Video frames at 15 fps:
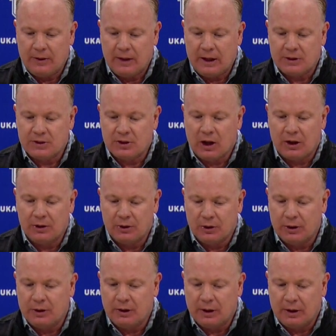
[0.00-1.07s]
that's not
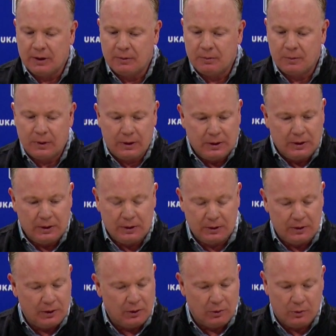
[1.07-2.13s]
good.
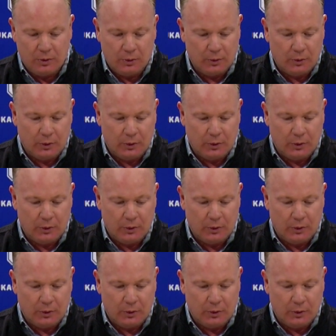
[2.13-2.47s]
You know,